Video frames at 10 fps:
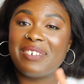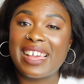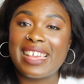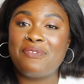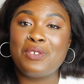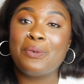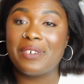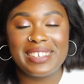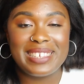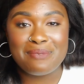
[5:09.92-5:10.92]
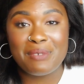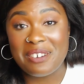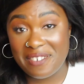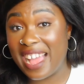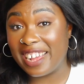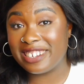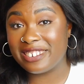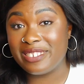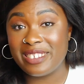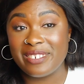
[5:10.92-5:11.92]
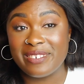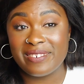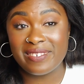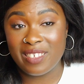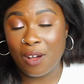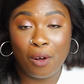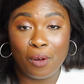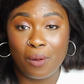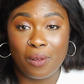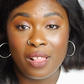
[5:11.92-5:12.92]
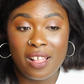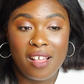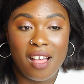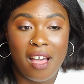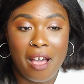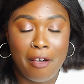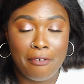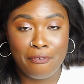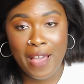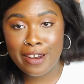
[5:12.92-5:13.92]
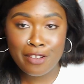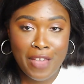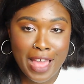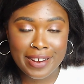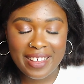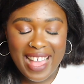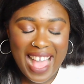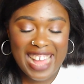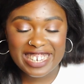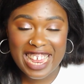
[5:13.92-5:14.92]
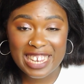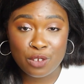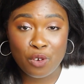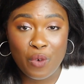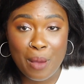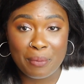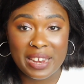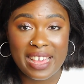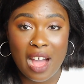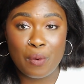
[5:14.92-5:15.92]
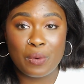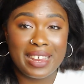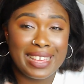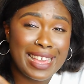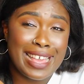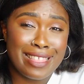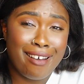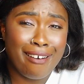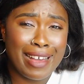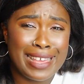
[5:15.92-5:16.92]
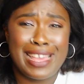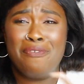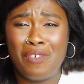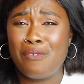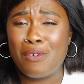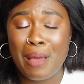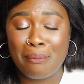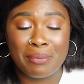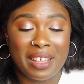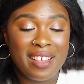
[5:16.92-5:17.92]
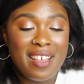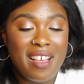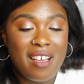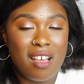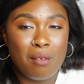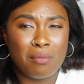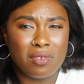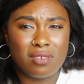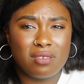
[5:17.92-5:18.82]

way, if you want to see my reaction to the whole uh, fan event at day two of Wembley, I will link it in the eye if I remember. Um,